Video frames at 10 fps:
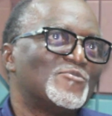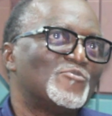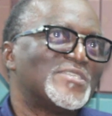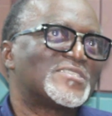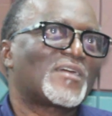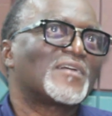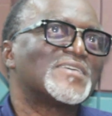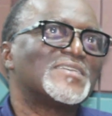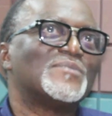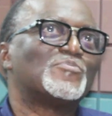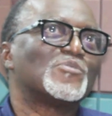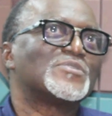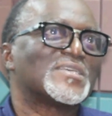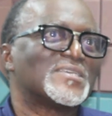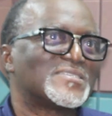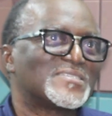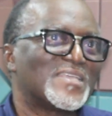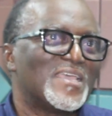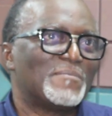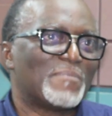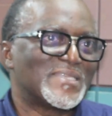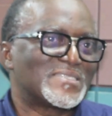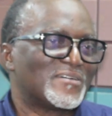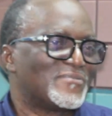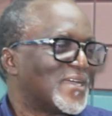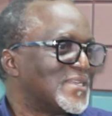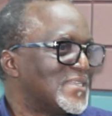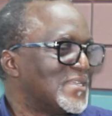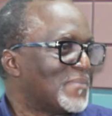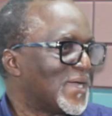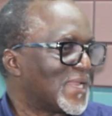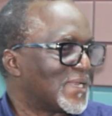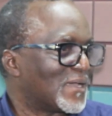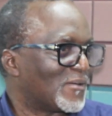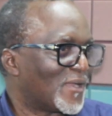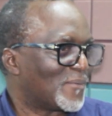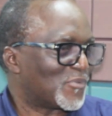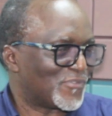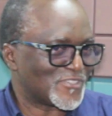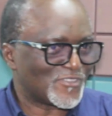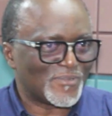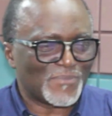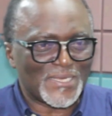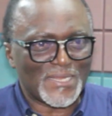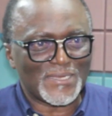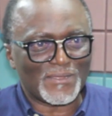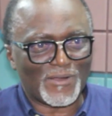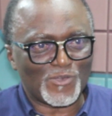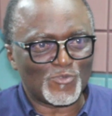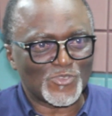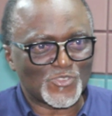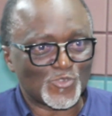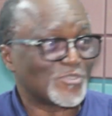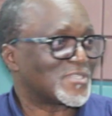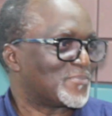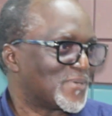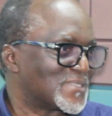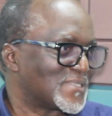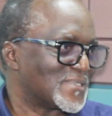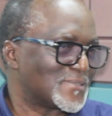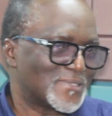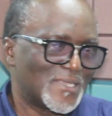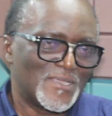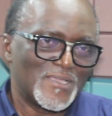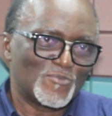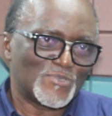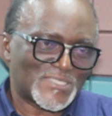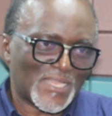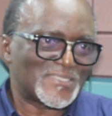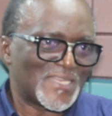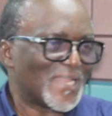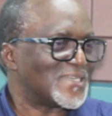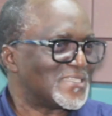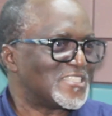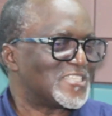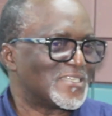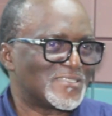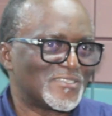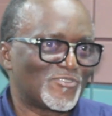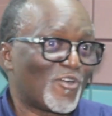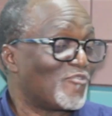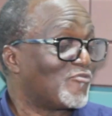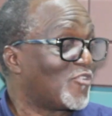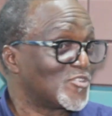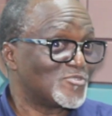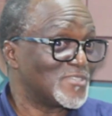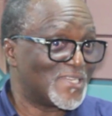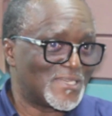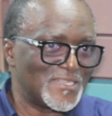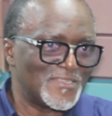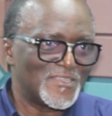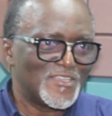we started a process. Myself and Imadan Daura, Professor Imadan Daura, who was SONTA president, we started an initiative. Unfortunately,